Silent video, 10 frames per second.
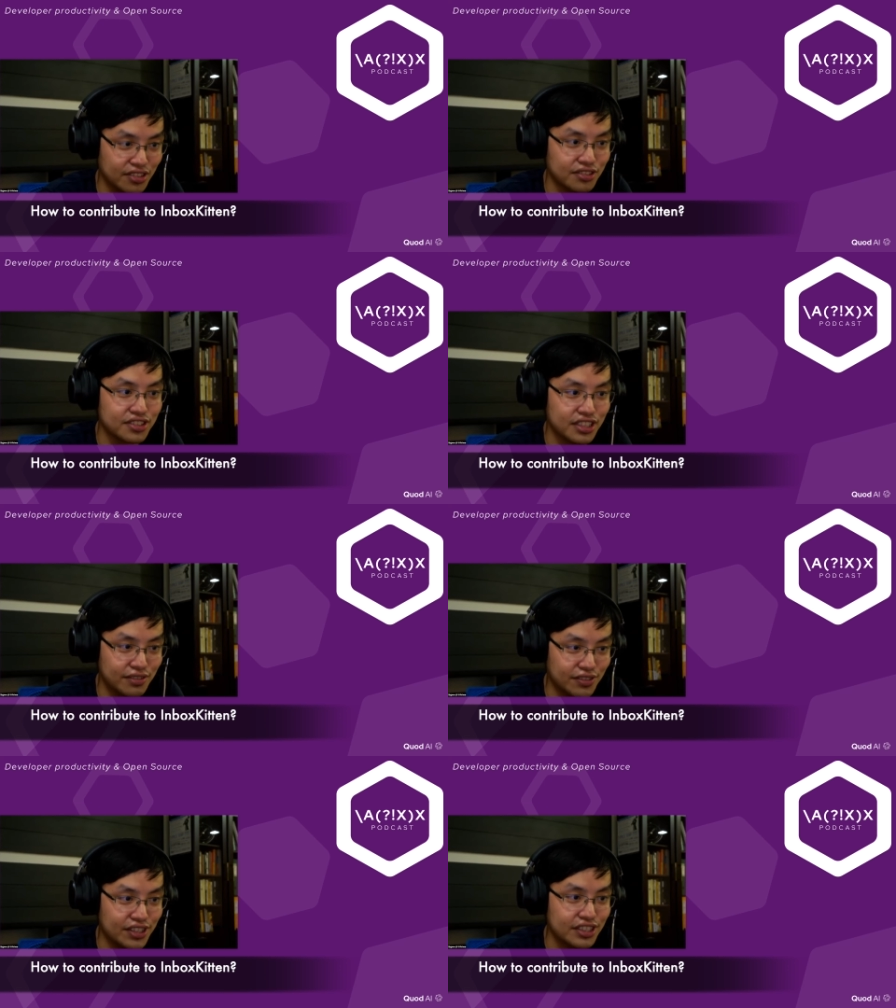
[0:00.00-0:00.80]

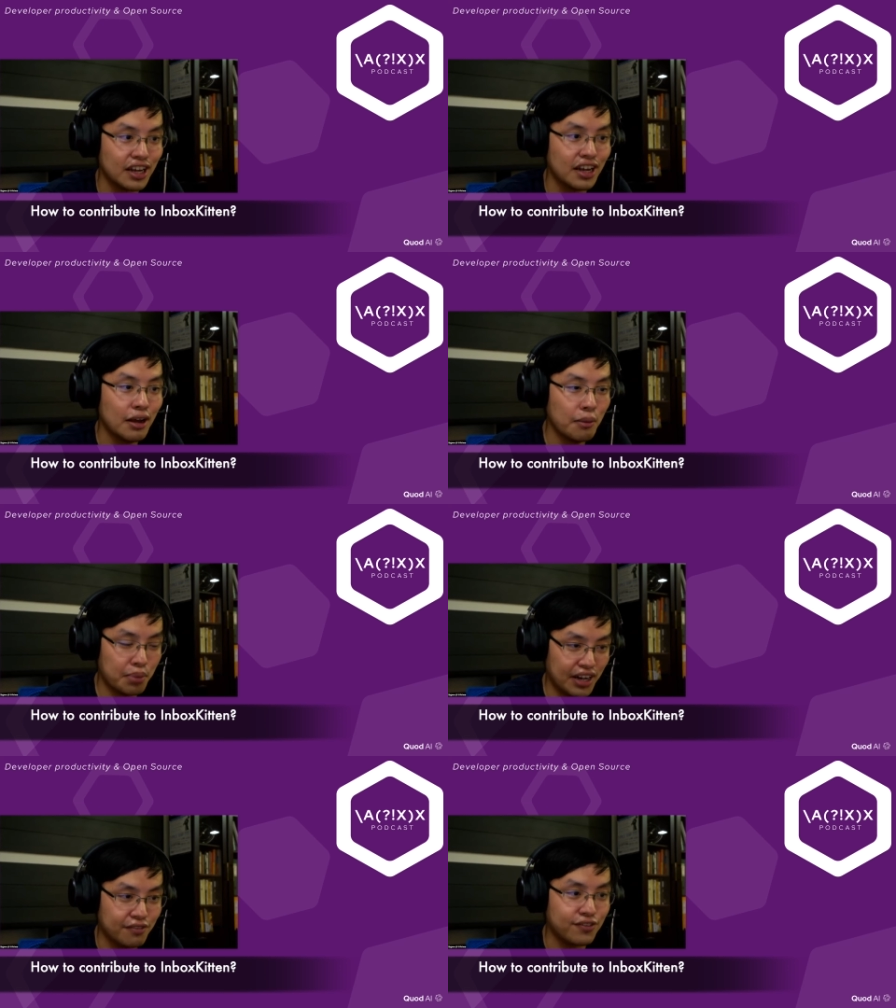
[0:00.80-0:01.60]
serverless
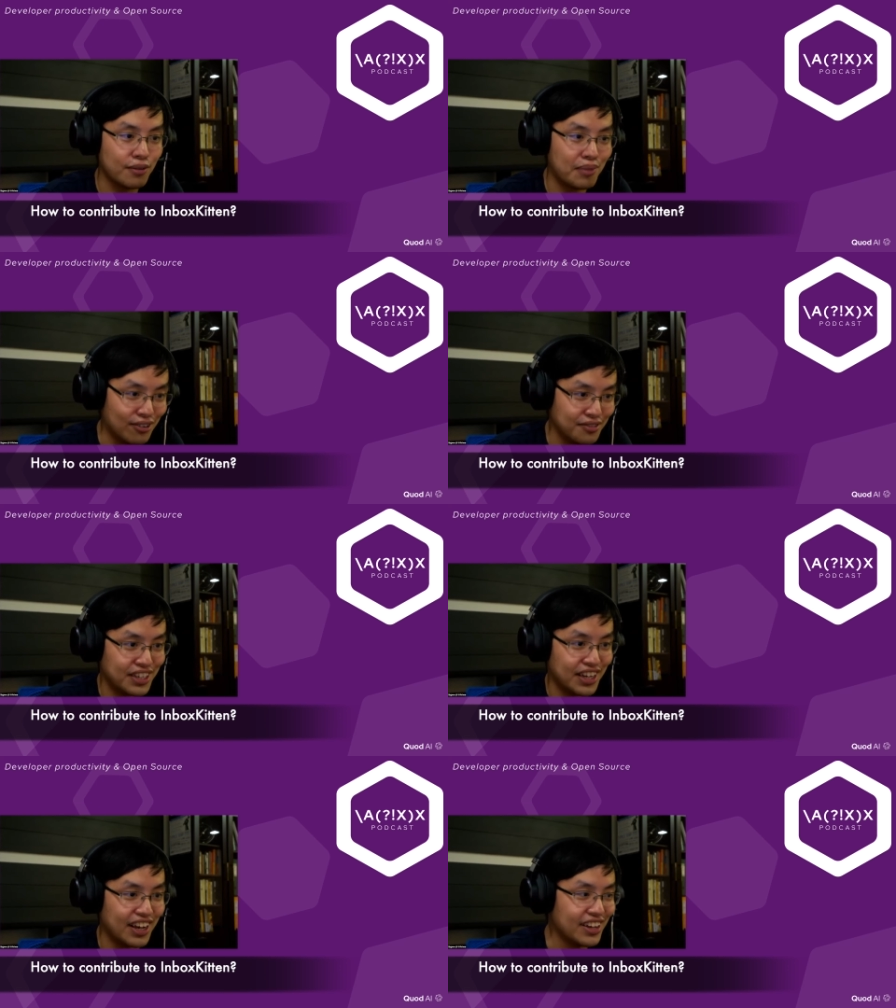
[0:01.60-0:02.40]
platform out
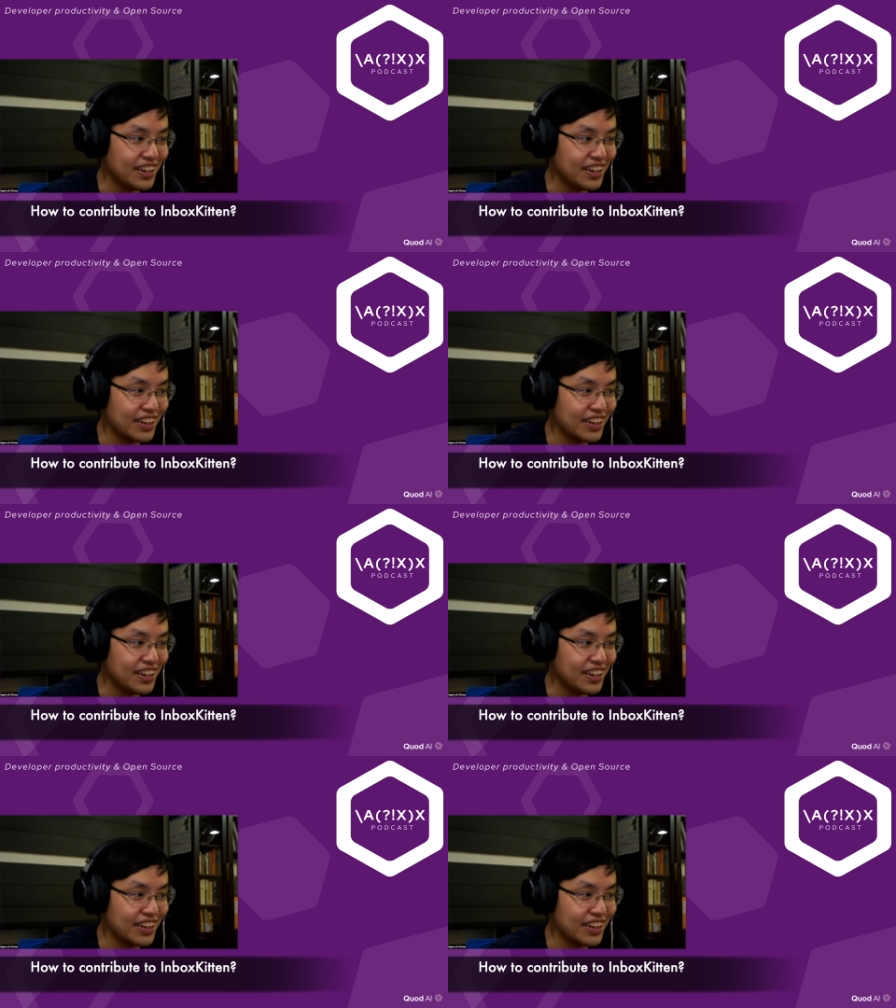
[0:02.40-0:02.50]
there,